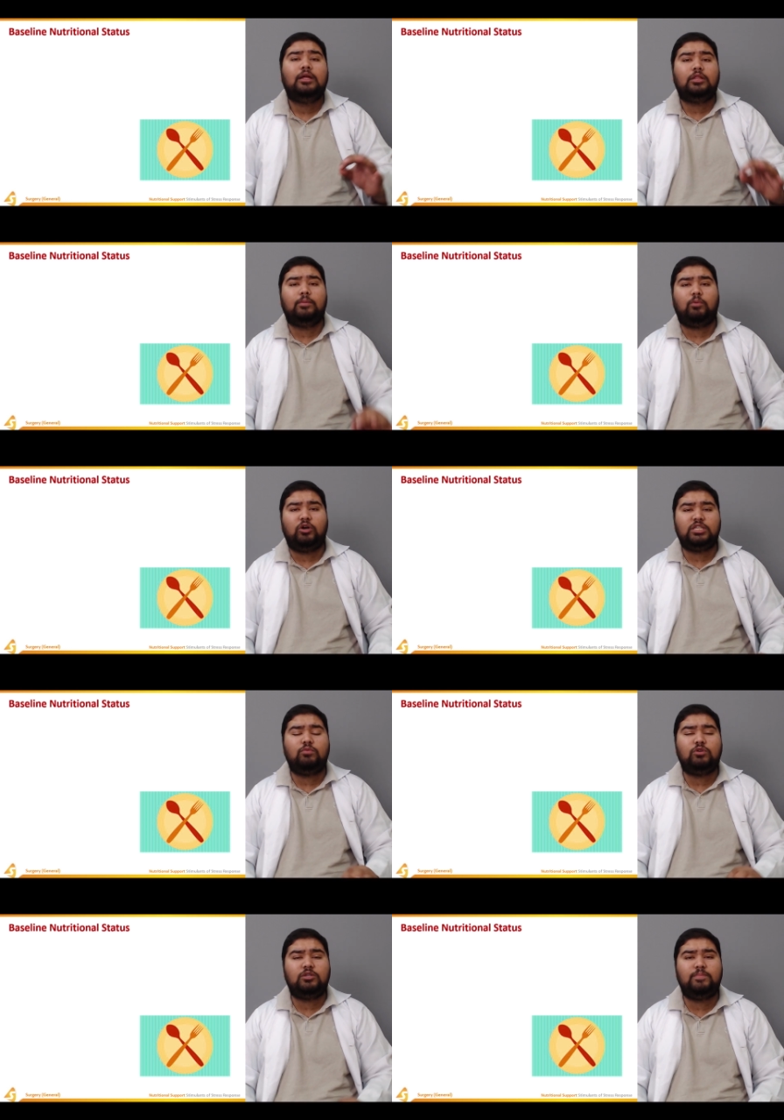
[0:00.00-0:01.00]
the body
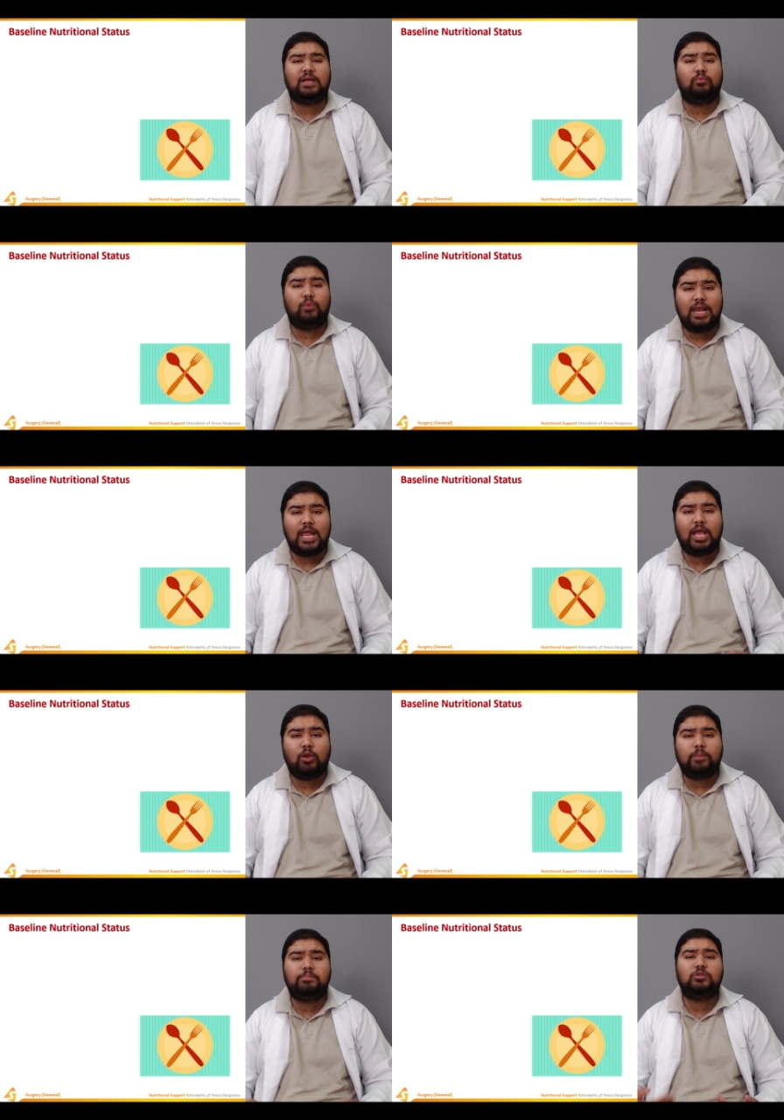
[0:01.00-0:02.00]
would be well
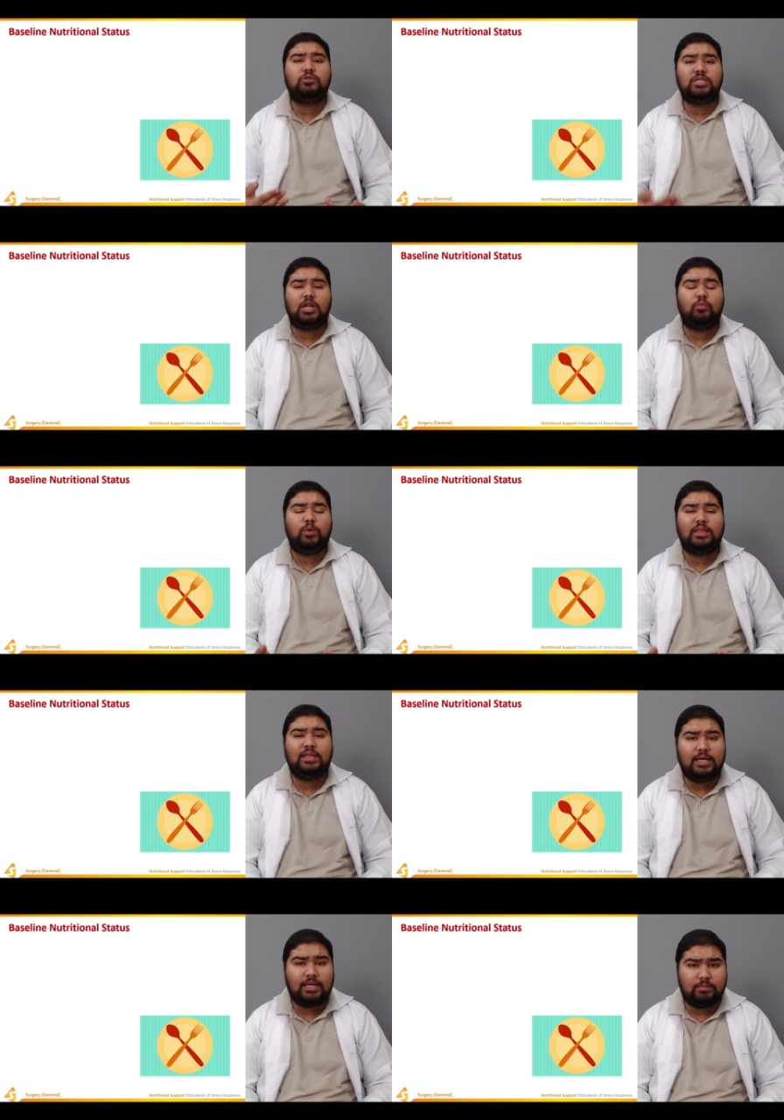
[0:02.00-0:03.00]
equipped to deal with
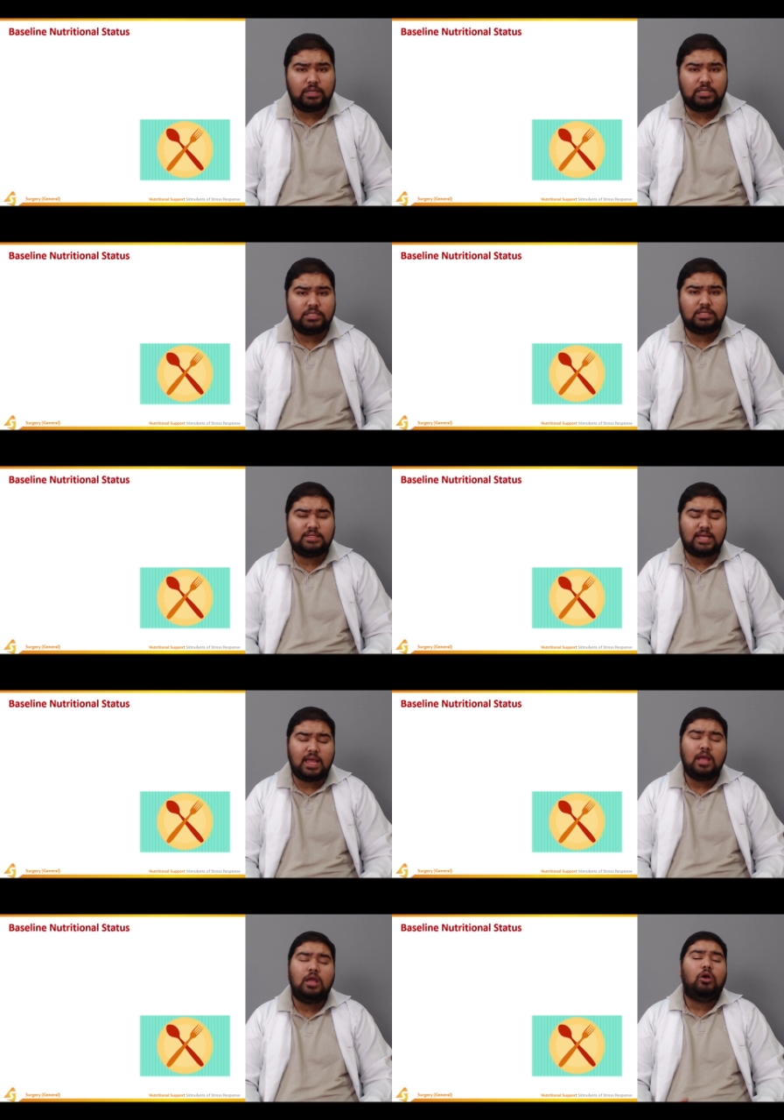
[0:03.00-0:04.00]
the
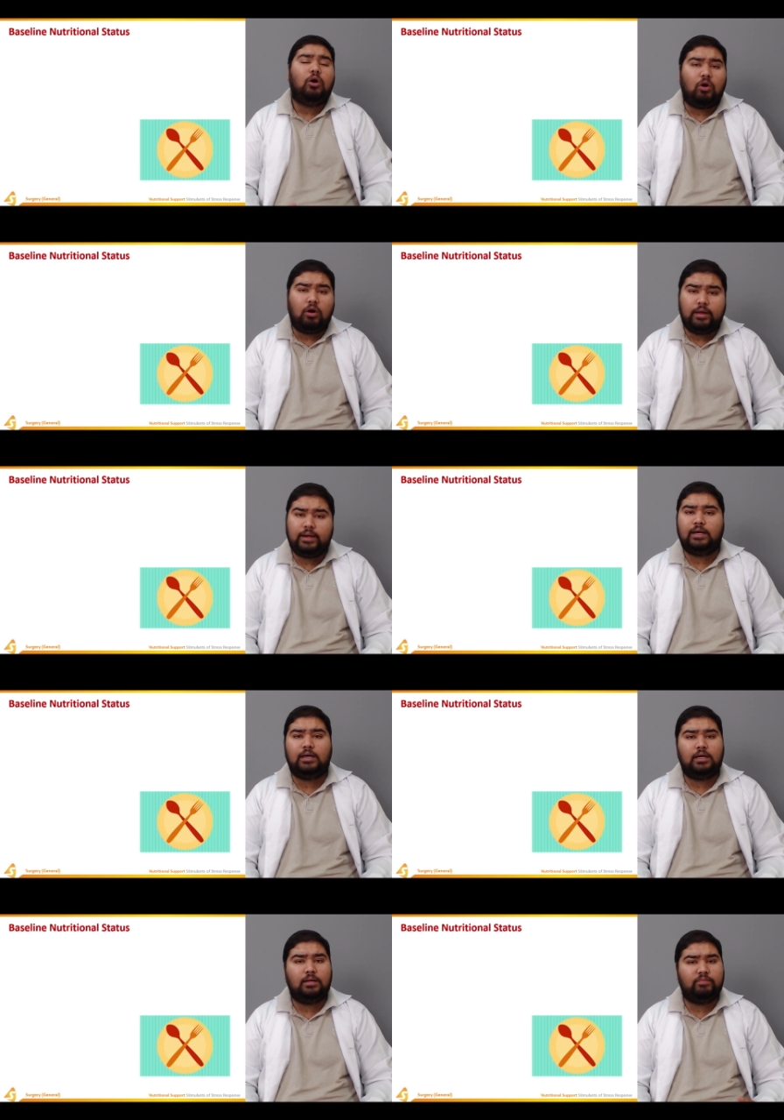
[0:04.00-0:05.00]
emergency or
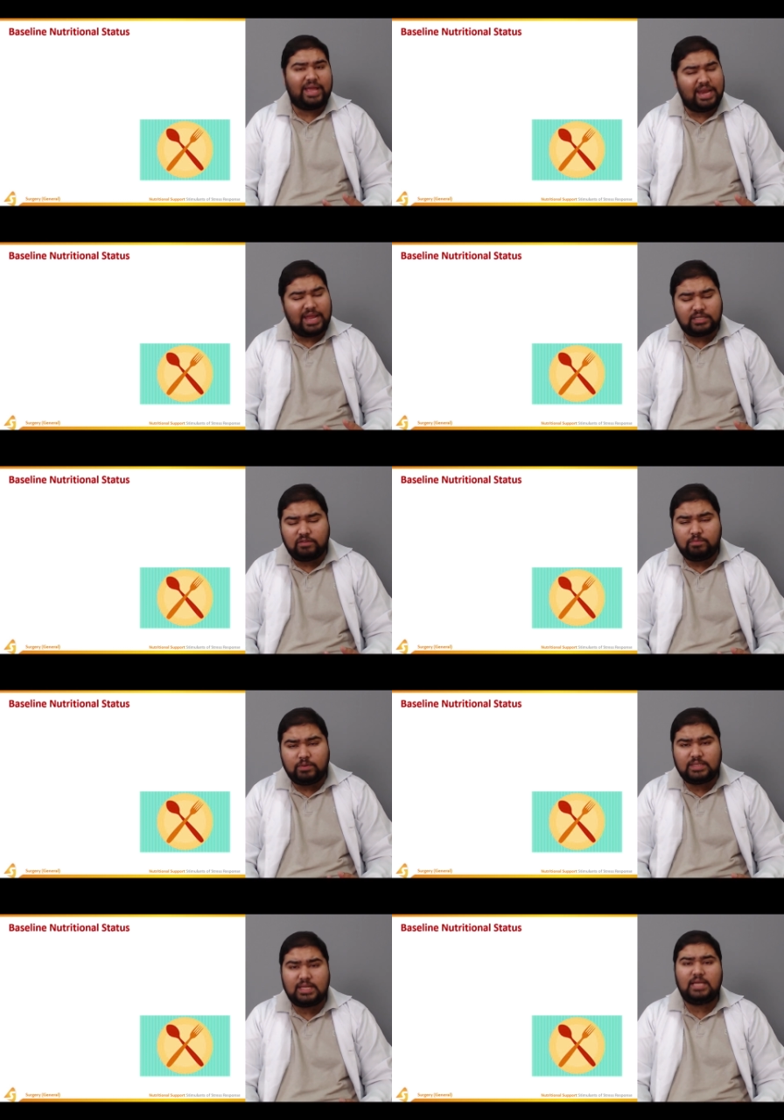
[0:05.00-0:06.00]
uh, the elective
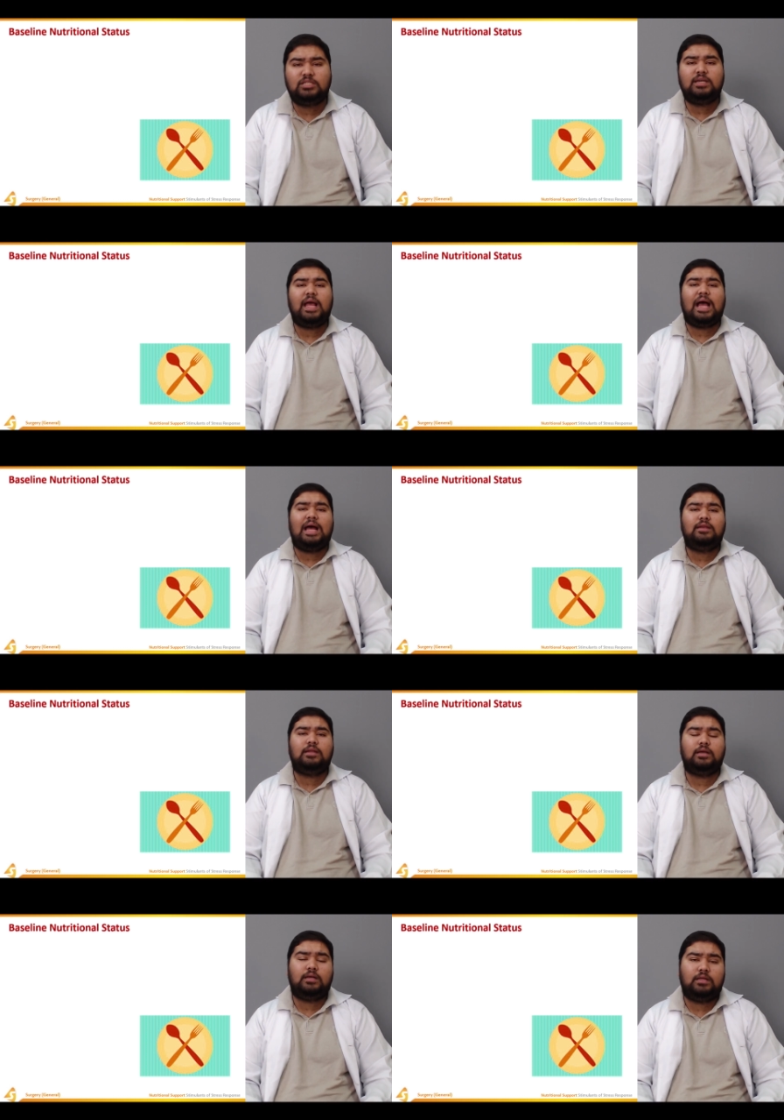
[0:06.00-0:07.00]
procedure
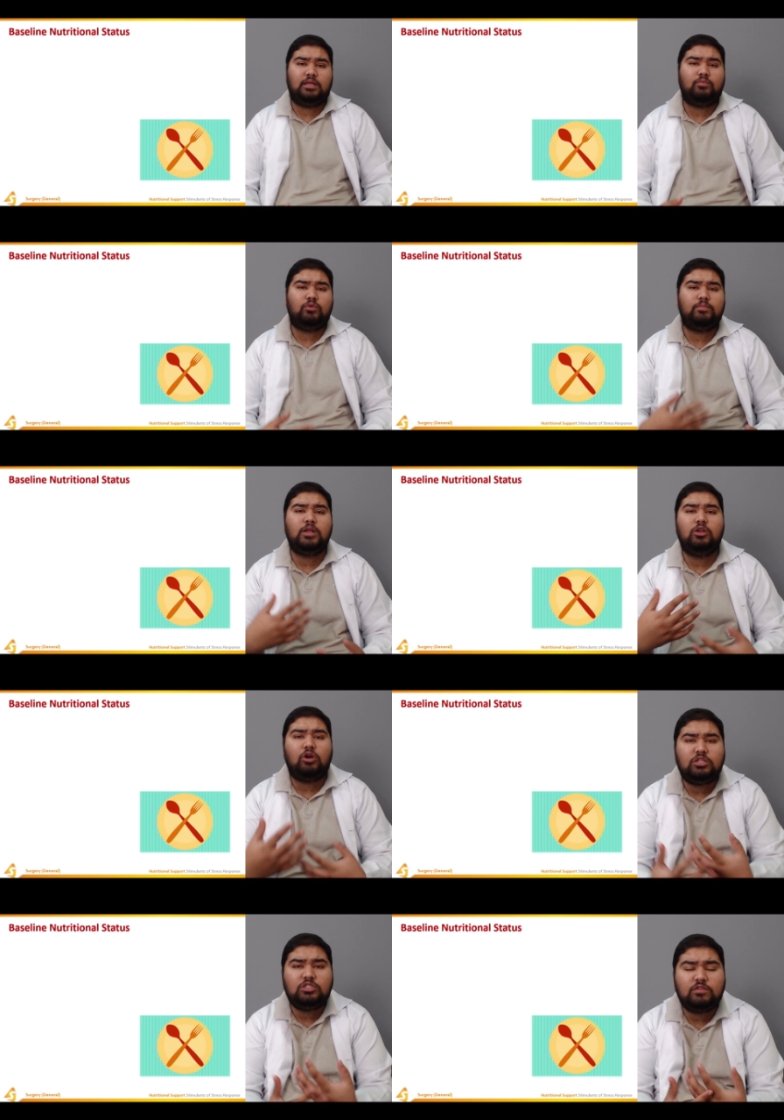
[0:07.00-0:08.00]
and uh, there would be
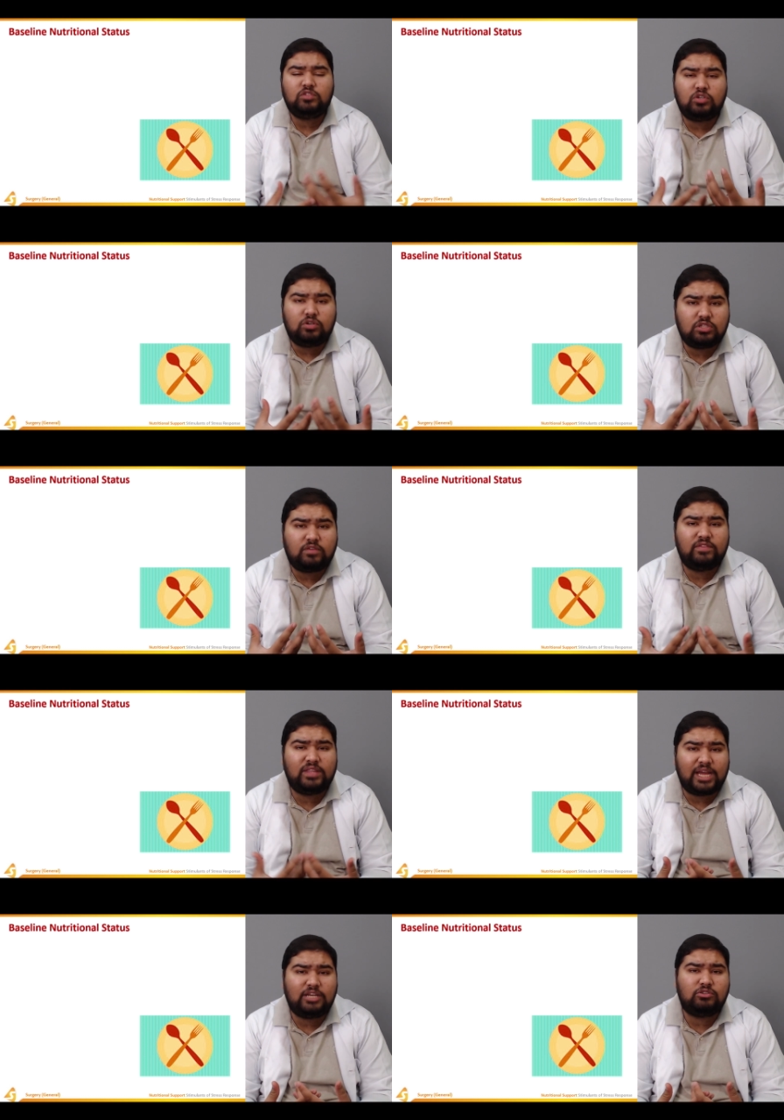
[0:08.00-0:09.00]
lots of stores of
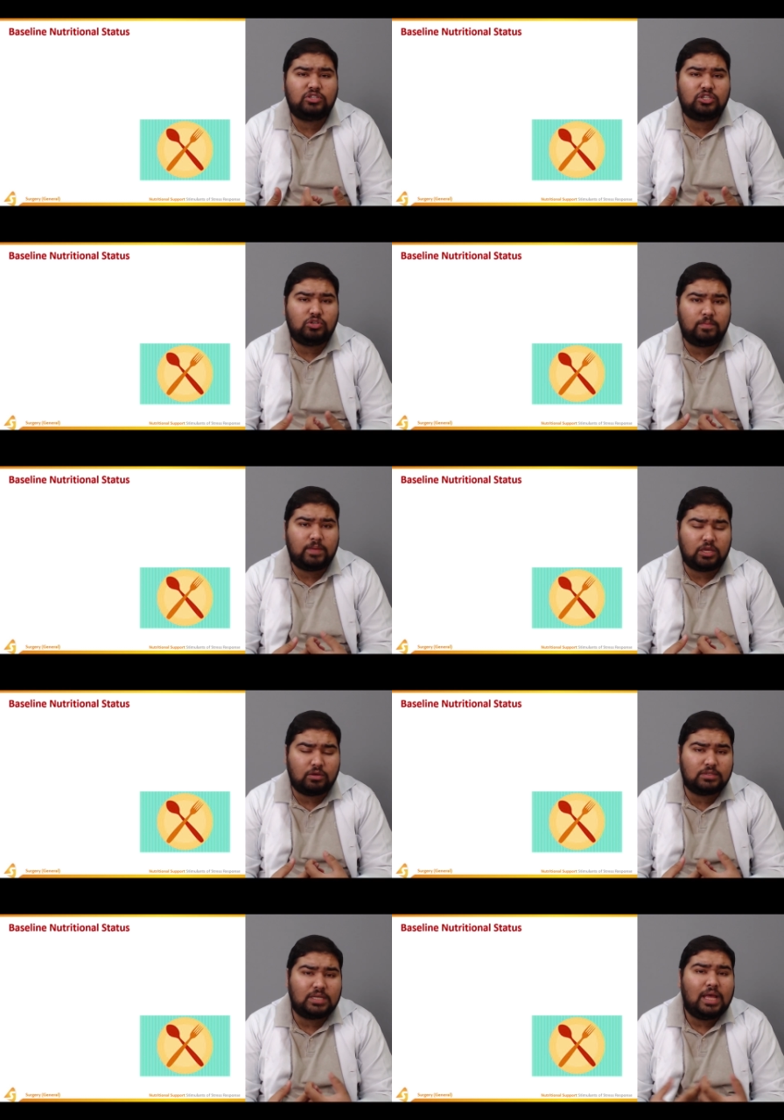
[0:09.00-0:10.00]
nitrogen to be
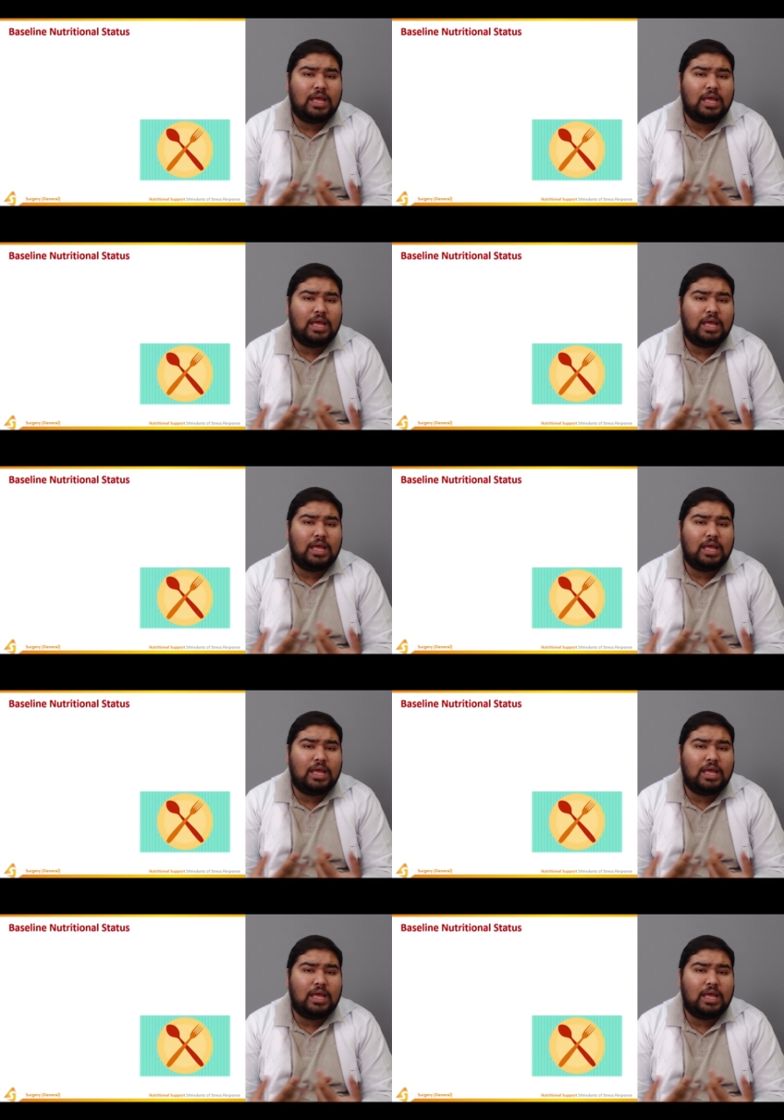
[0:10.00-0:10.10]
used